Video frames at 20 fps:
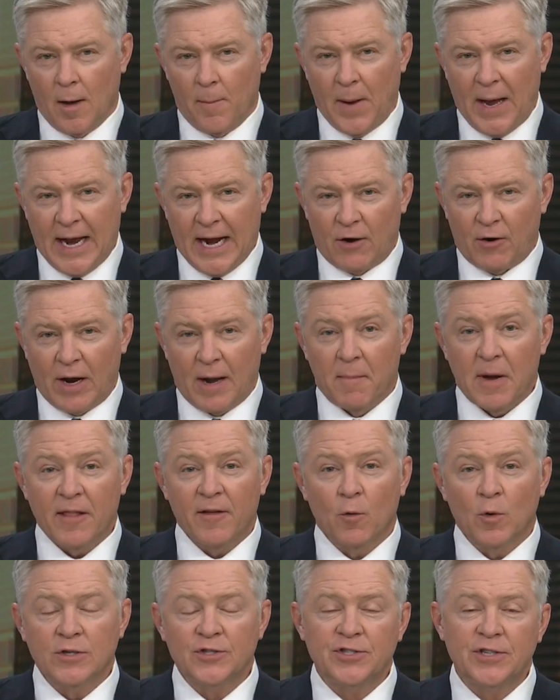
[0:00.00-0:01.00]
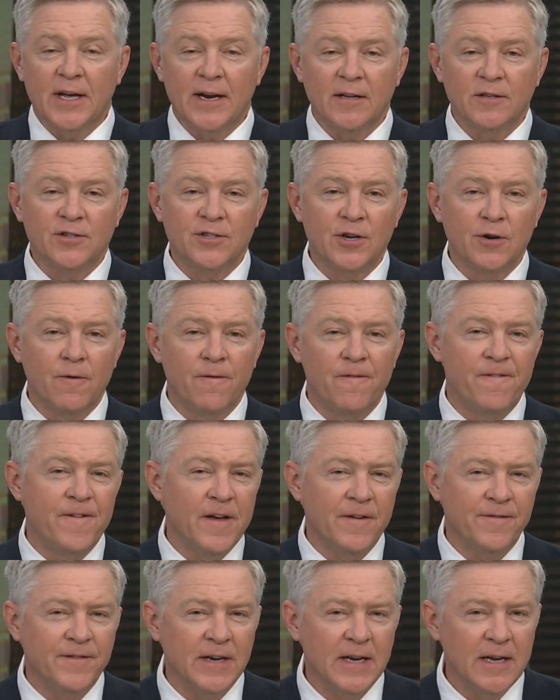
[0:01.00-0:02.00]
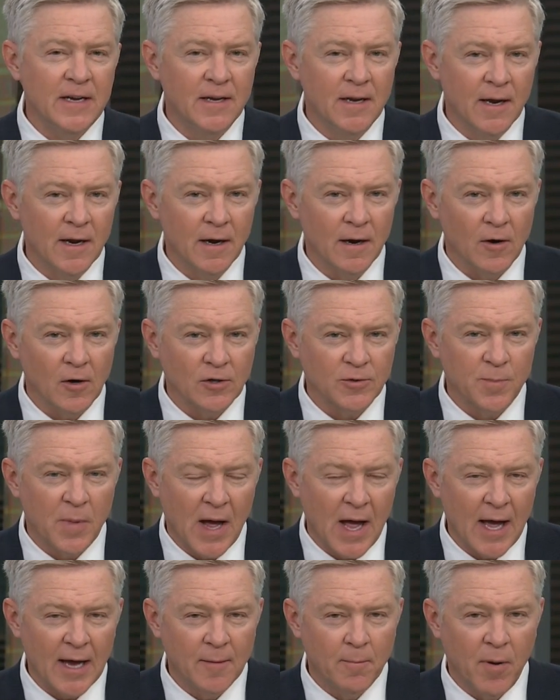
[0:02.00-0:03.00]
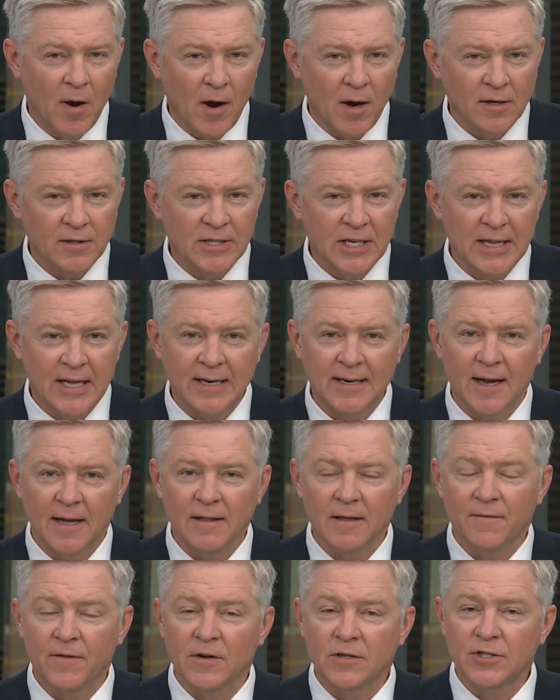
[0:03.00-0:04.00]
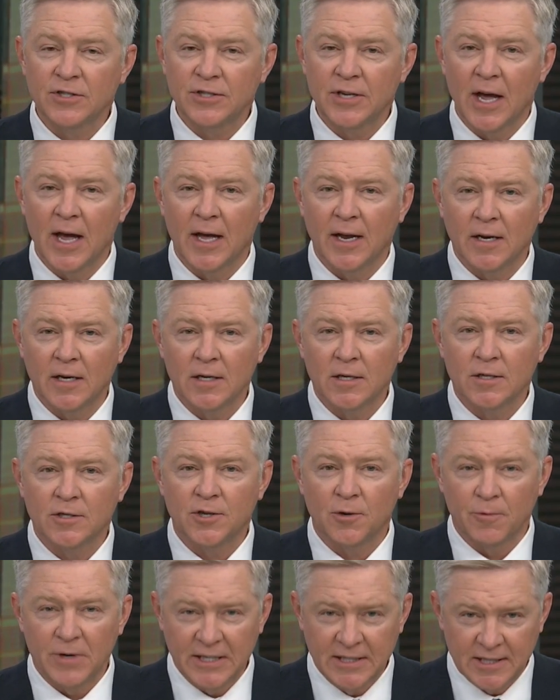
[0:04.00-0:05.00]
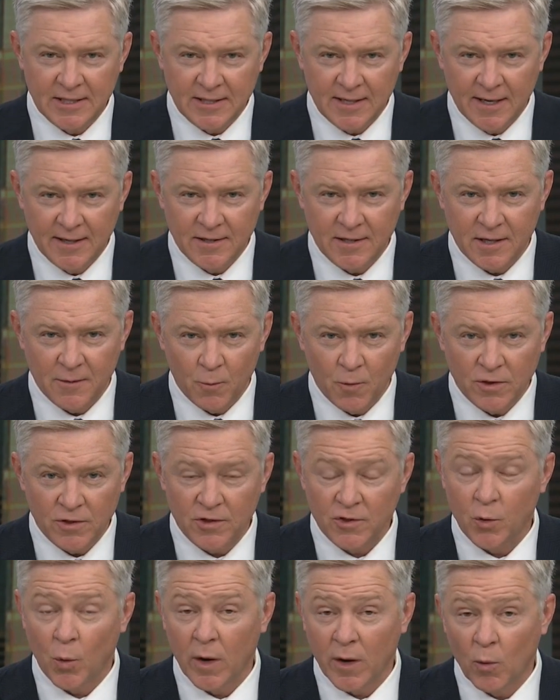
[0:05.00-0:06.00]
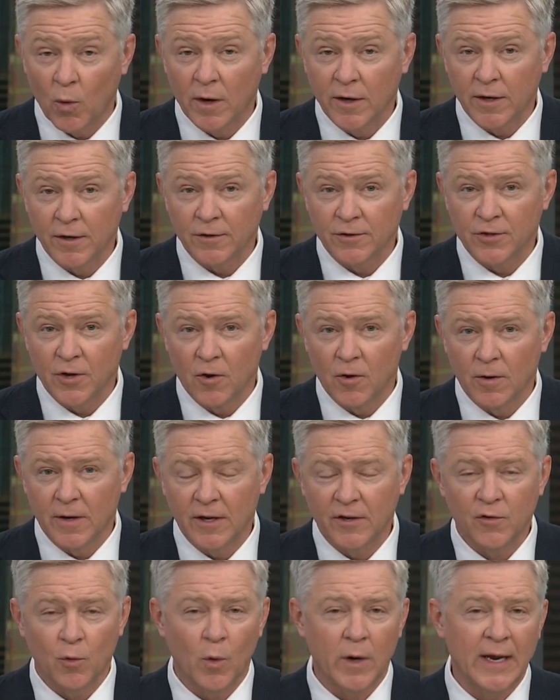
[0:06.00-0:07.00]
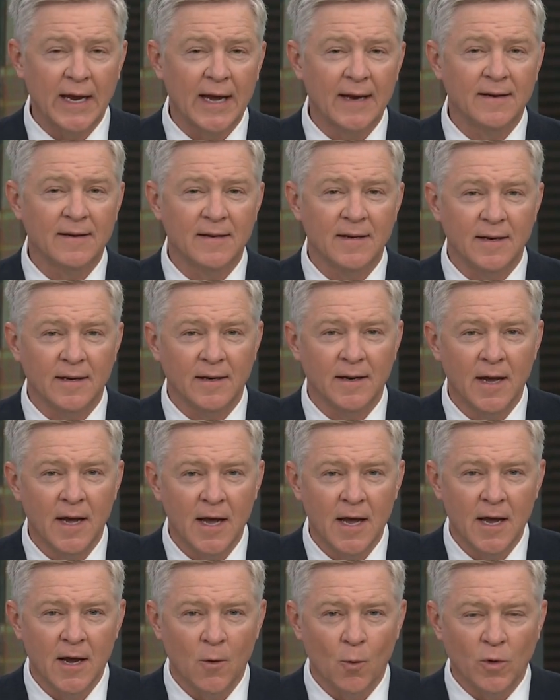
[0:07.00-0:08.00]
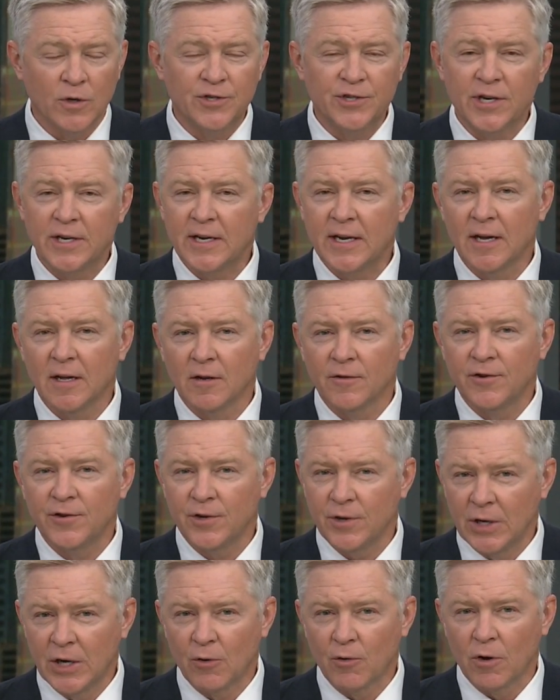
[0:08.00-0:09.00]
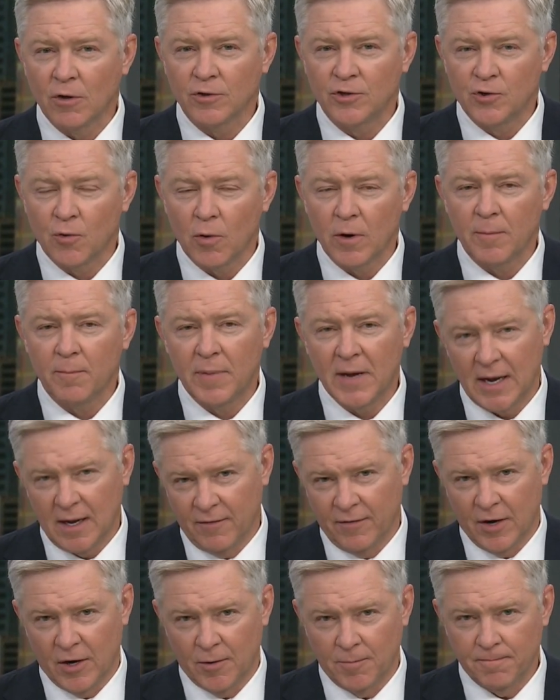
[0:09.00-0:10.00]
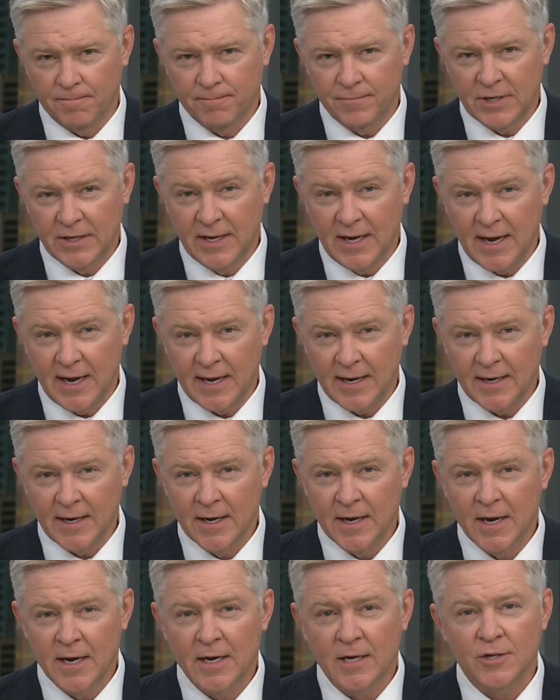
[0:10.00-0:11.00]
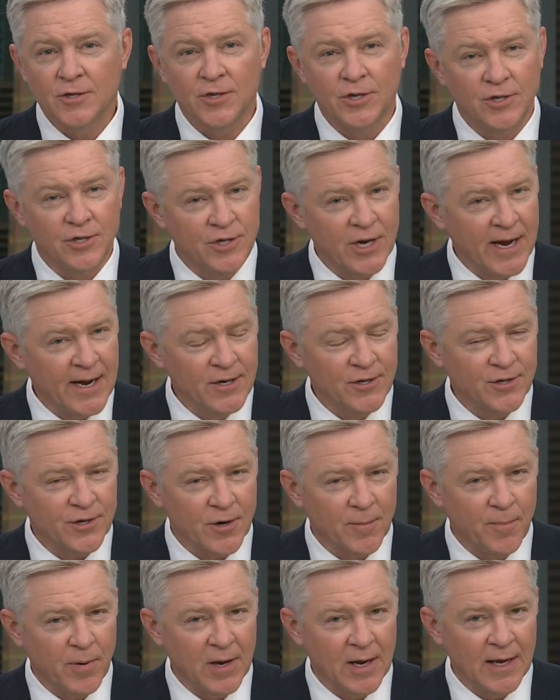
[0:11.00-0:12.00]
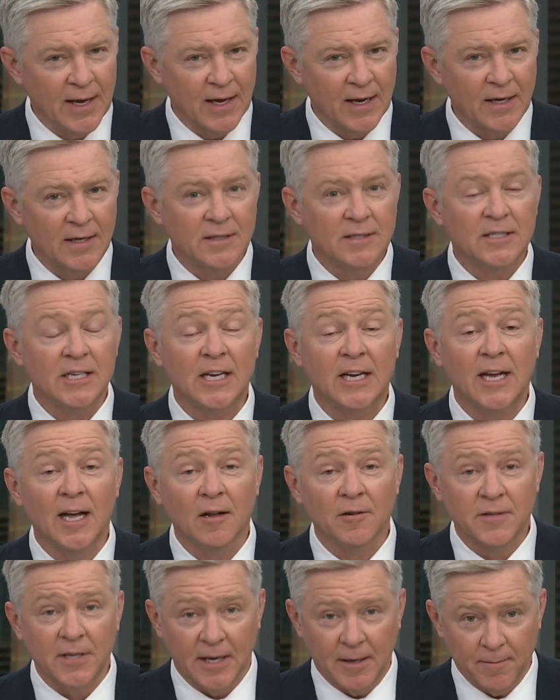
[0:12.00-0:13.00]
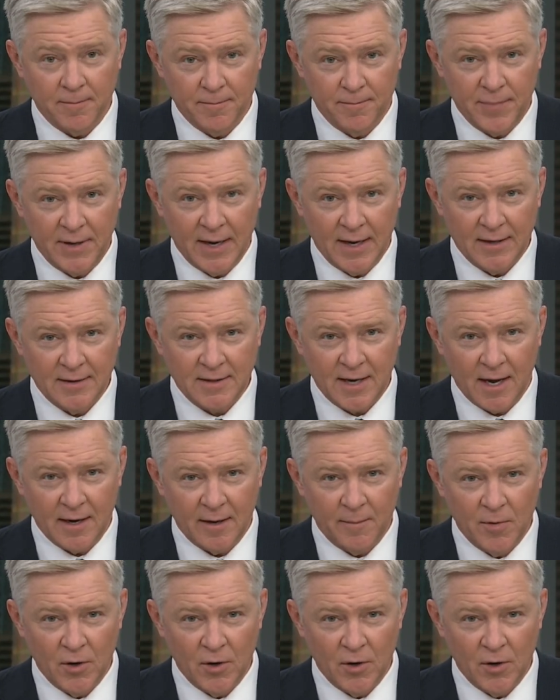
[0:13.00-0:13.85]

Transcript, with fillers: A Bay Area mother was sentenced to 50 years behind bars in the death of her son. Cherise Stinson was 21 years old in 2018 when she killed two-year-old Jordan Belliveau. Today, she changed her plea to guilty. Pinellas County